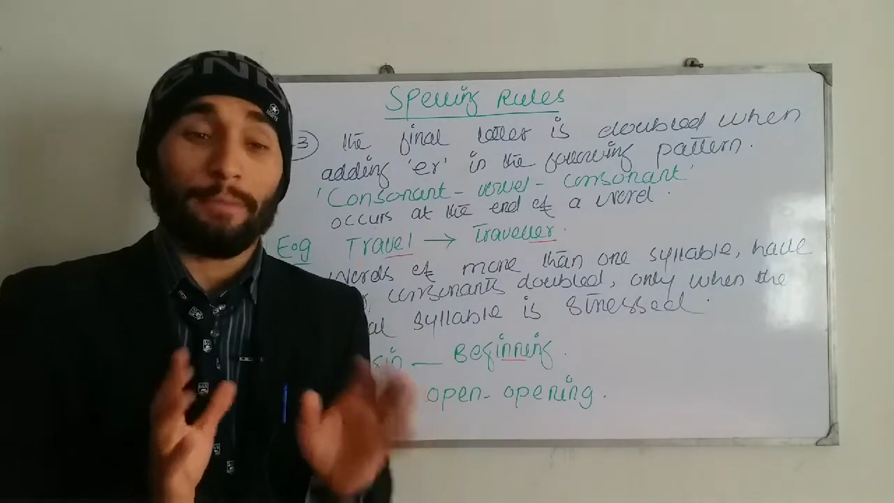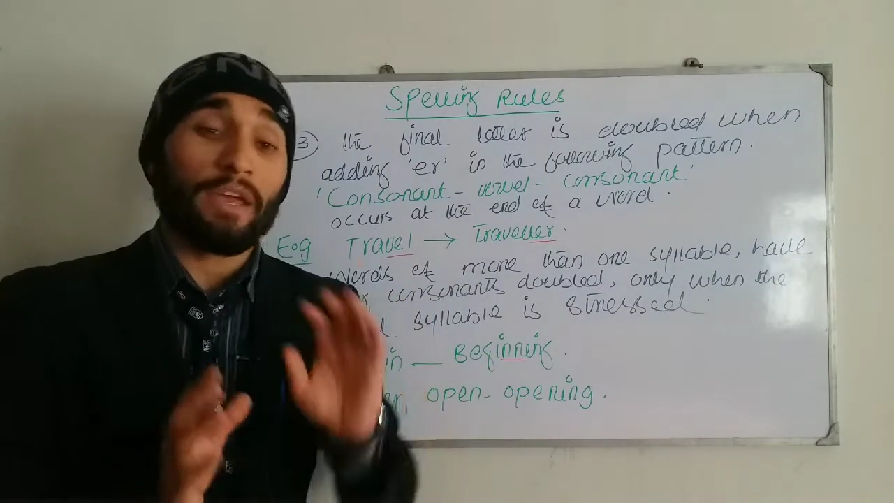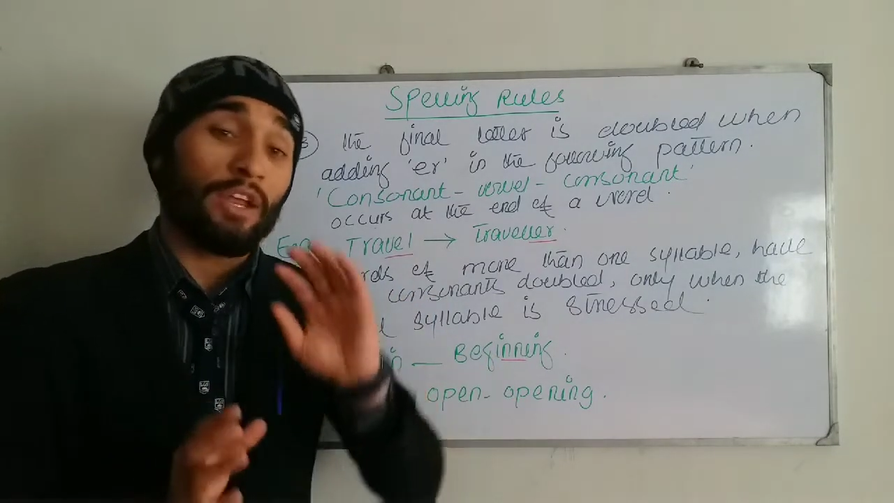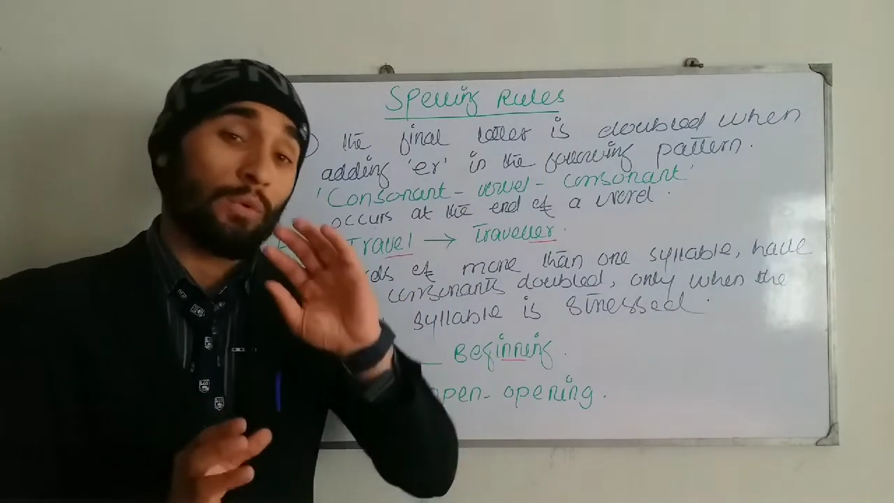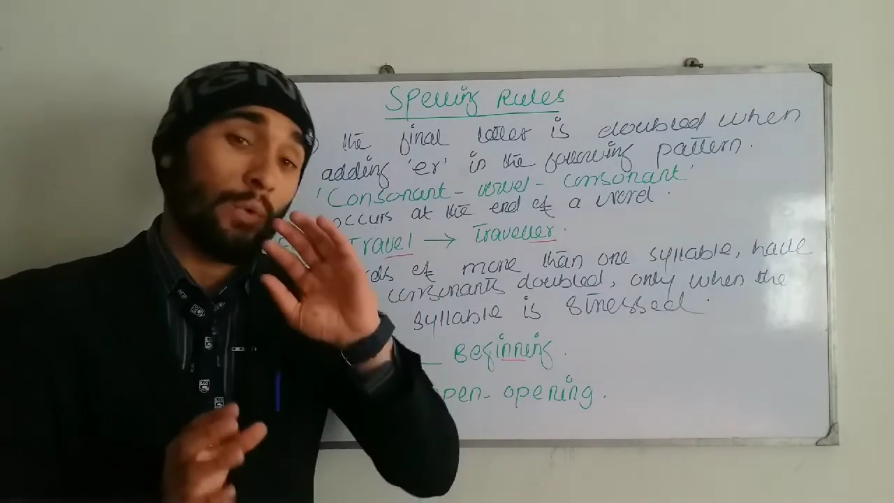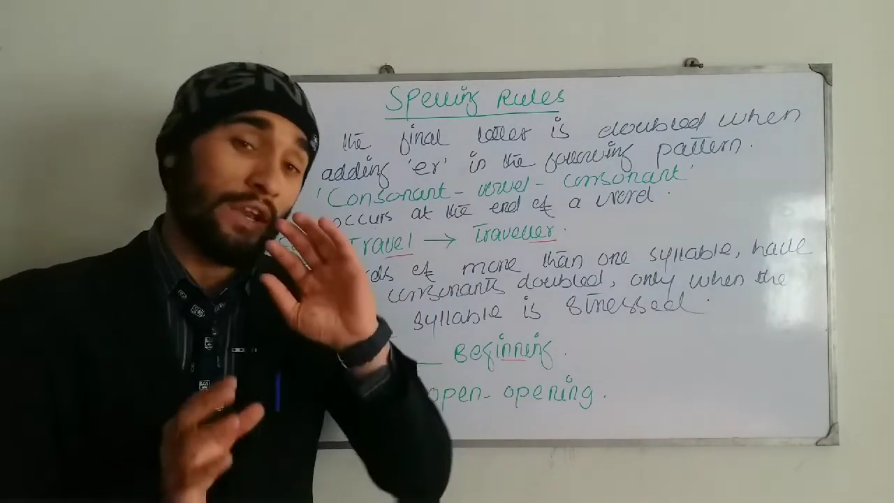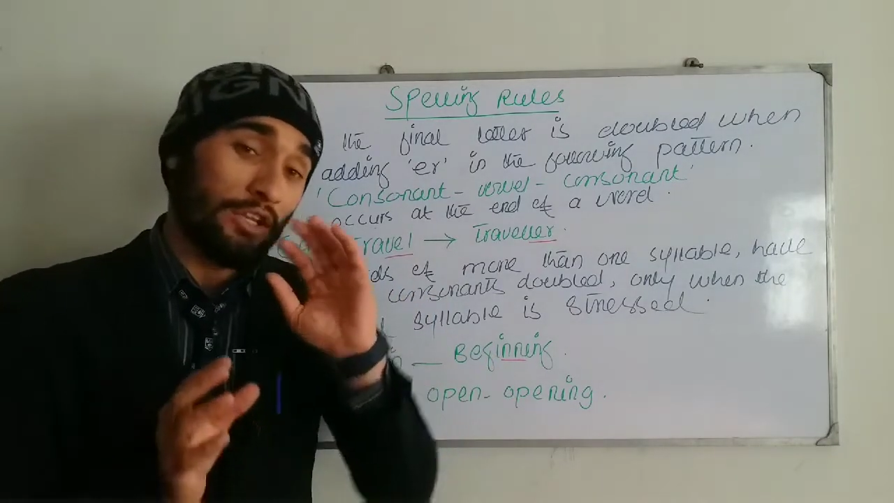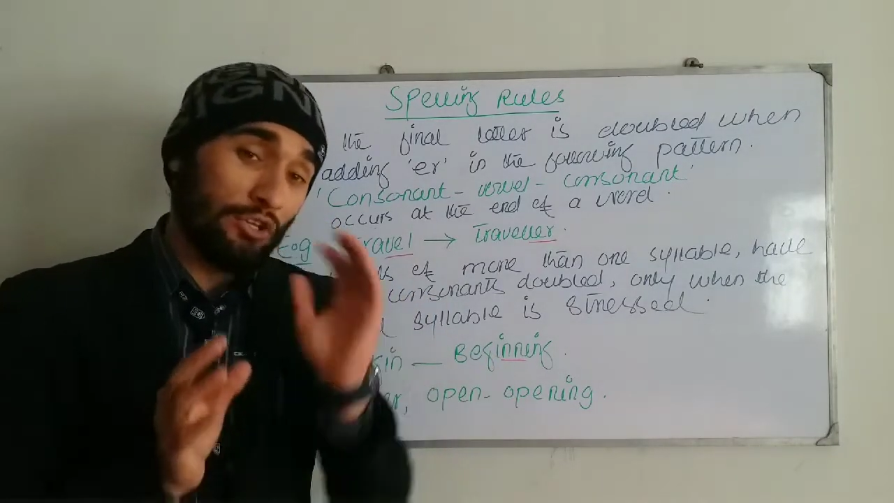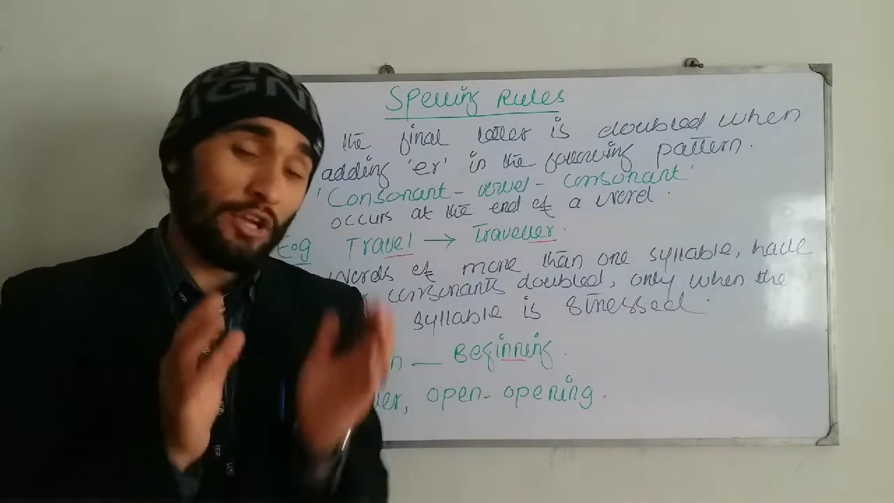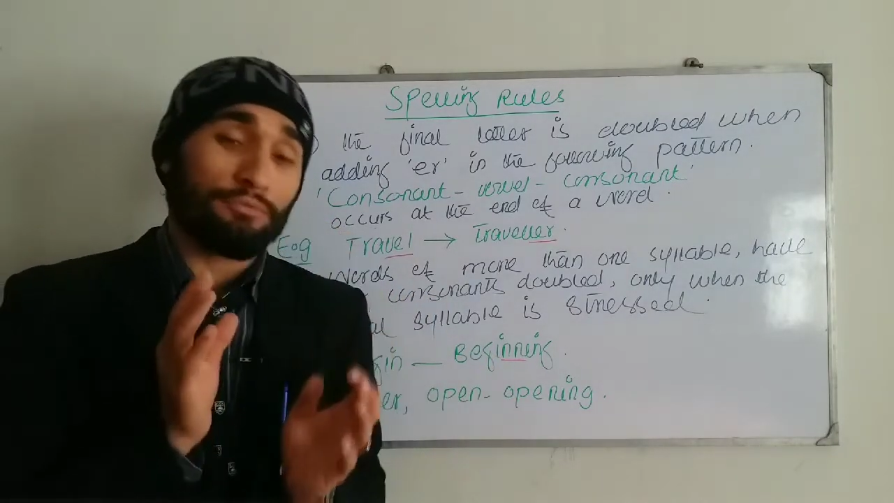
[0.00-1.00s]
I mean,
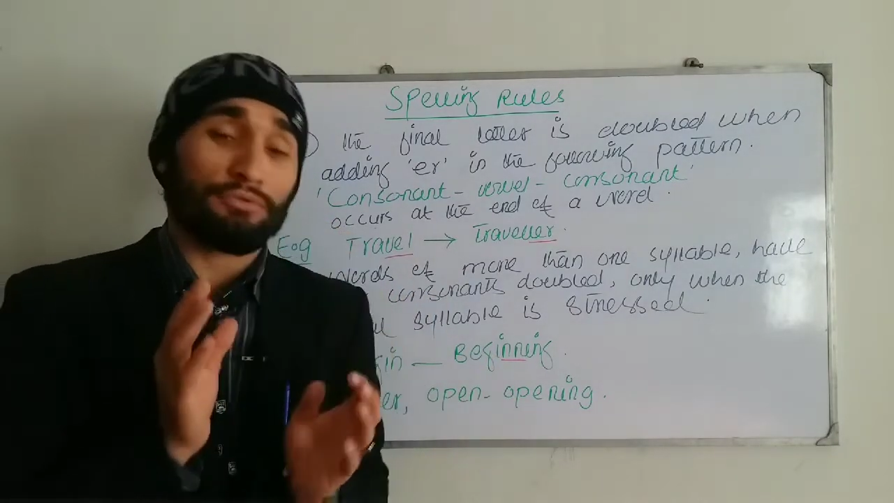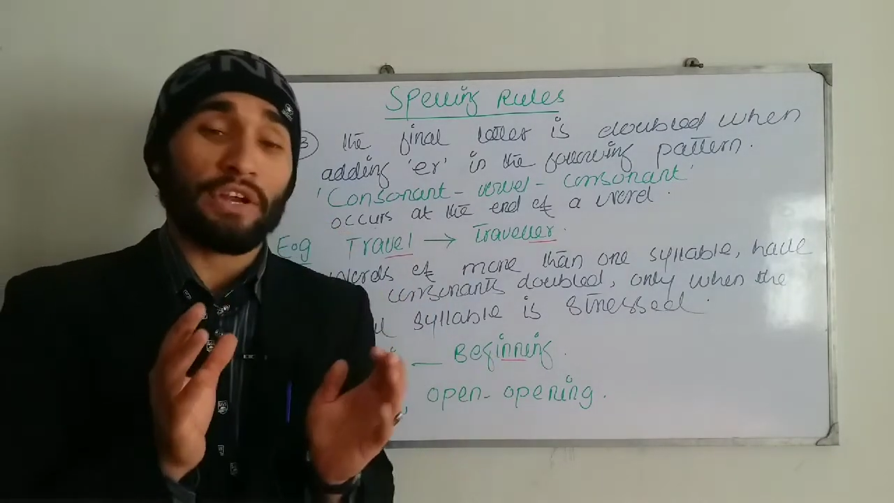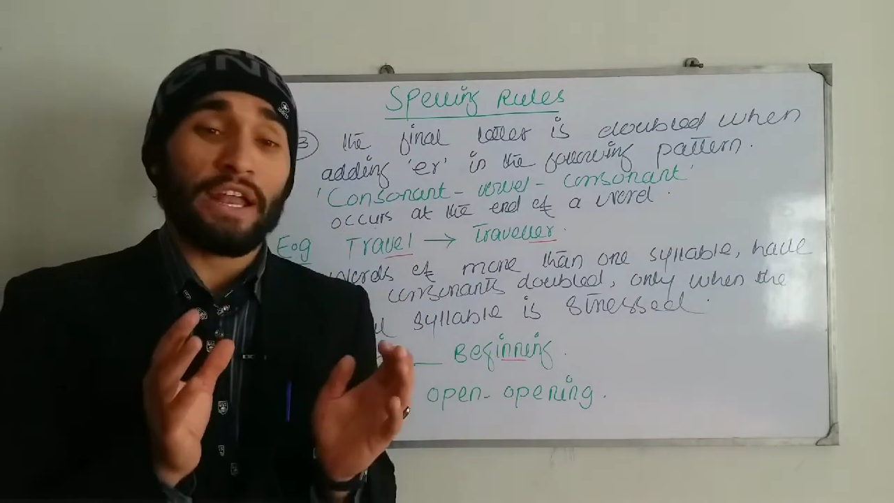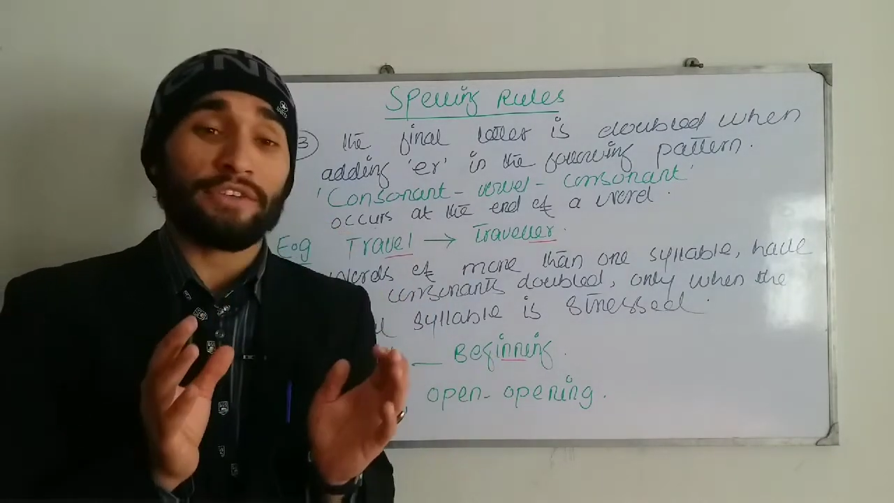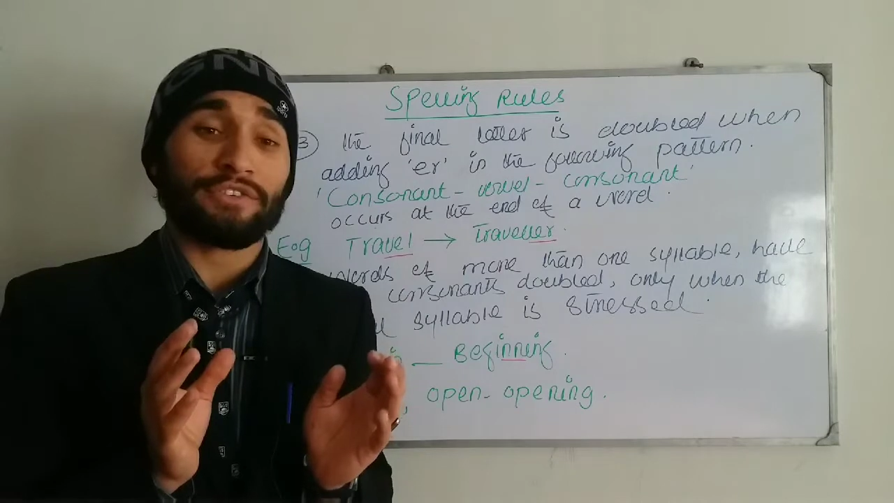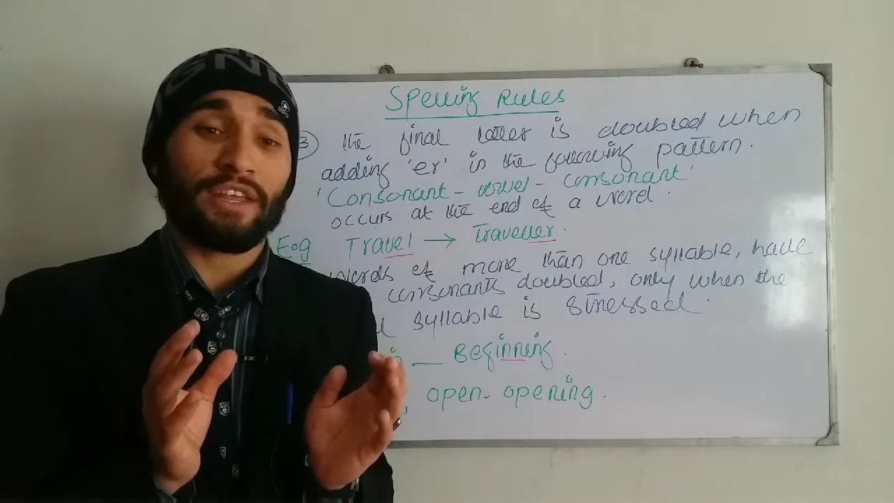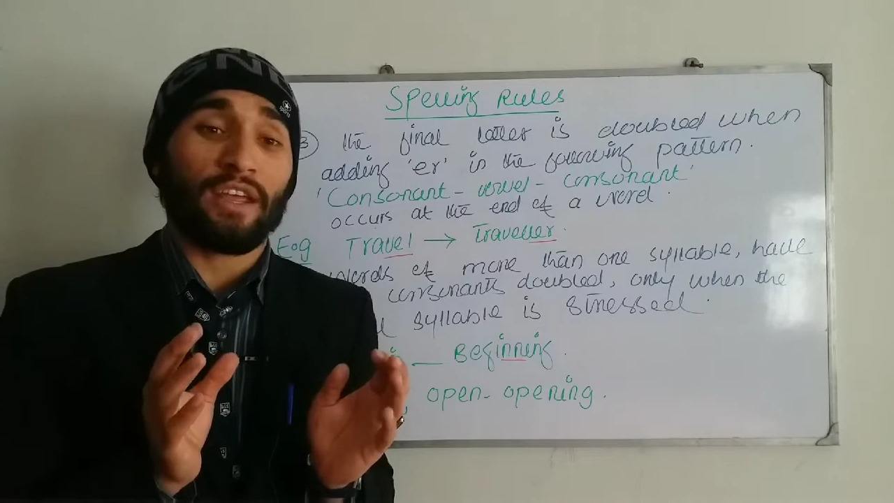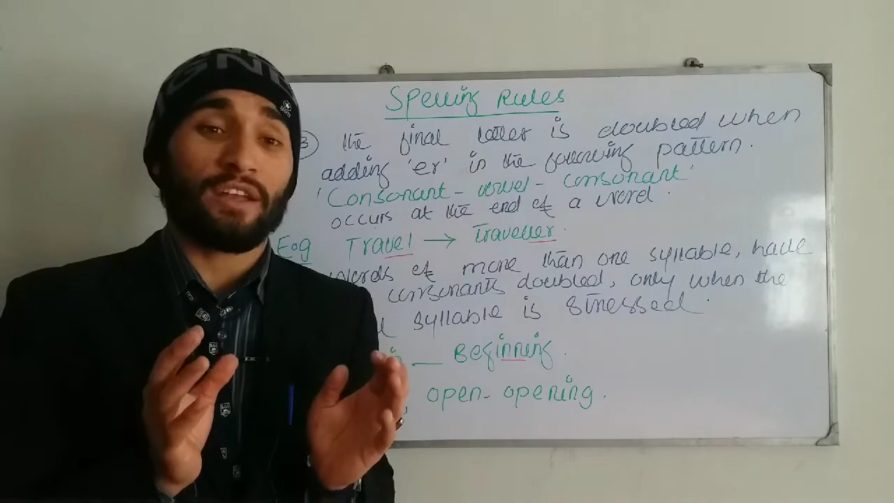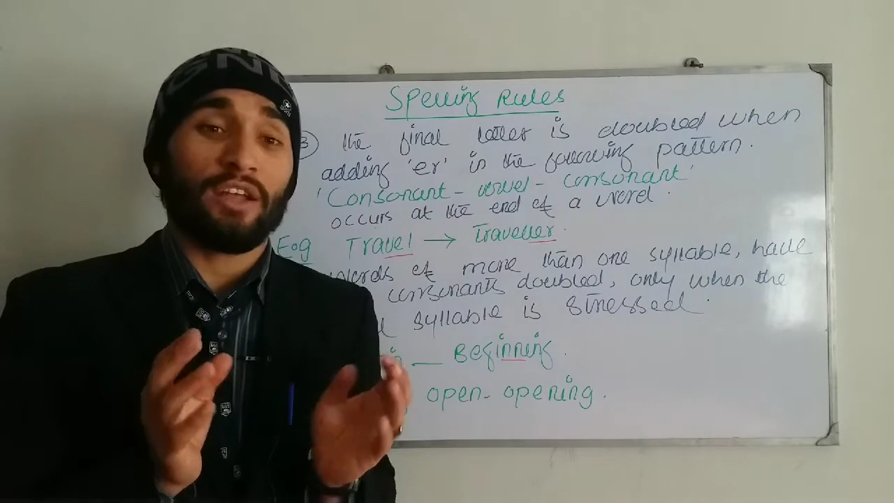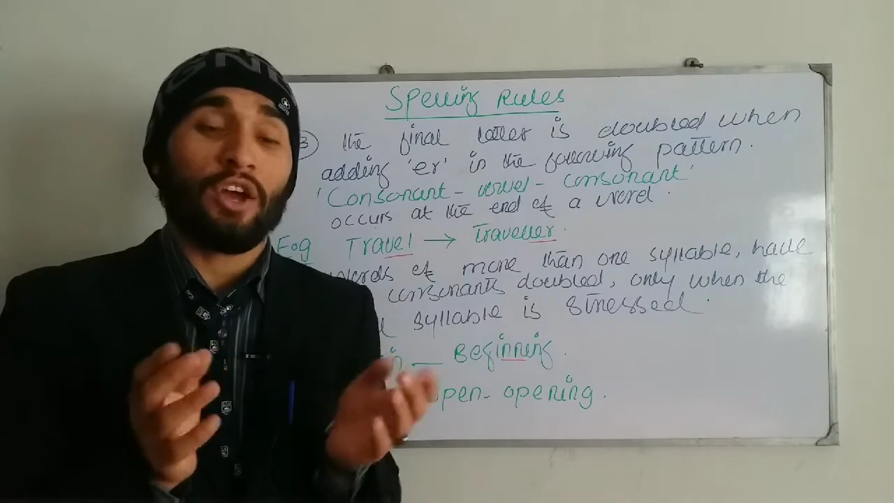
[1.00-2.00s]
when you're pronouncing
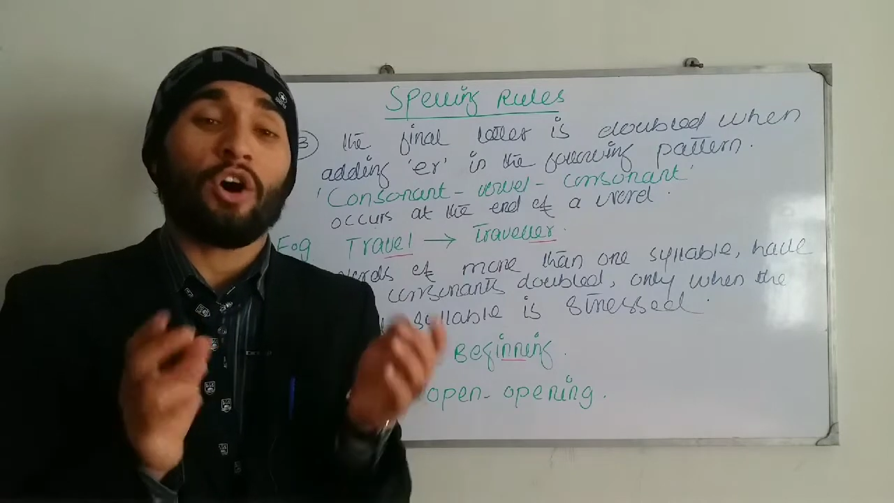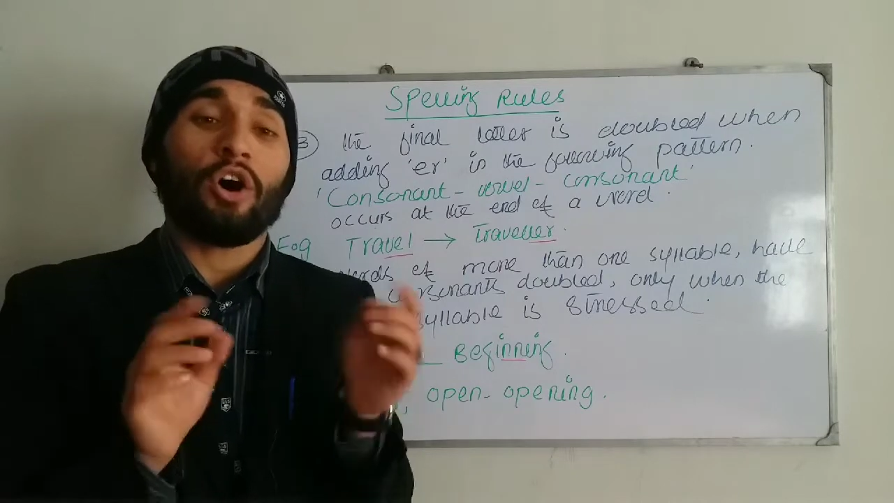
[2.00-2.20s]
it,